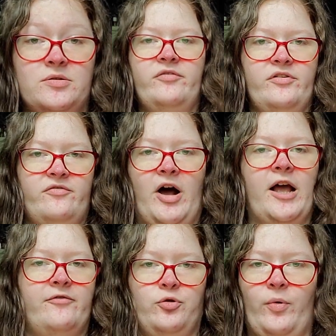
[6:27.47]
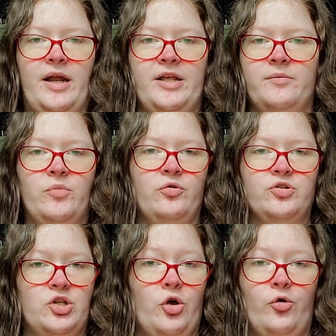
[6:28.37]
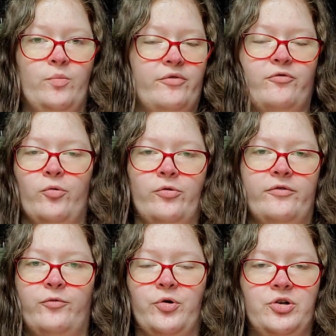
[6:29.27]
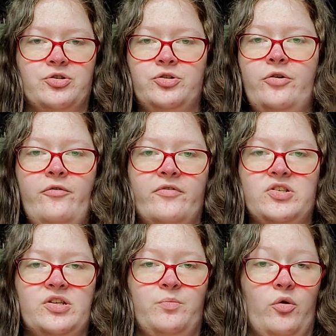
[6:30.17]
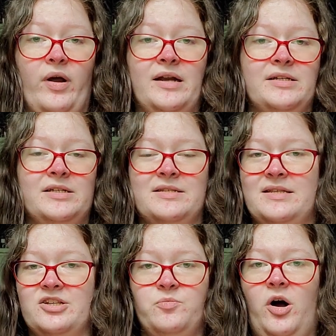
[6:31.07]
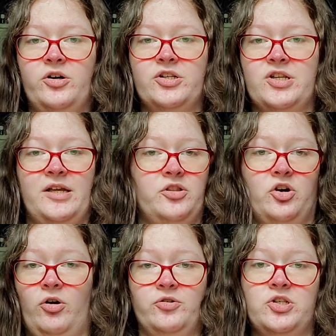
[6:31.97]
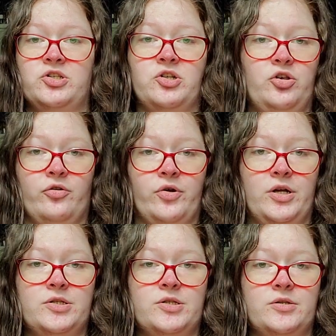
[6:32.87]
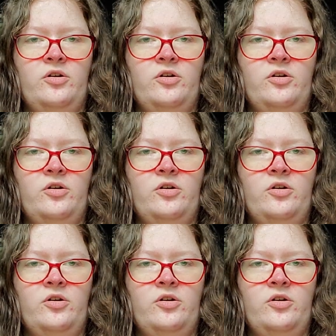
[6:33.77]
Of the 5 Uranian moons known before the Voyager 2 visit, Miranda is the smallest and the closest to Uranus.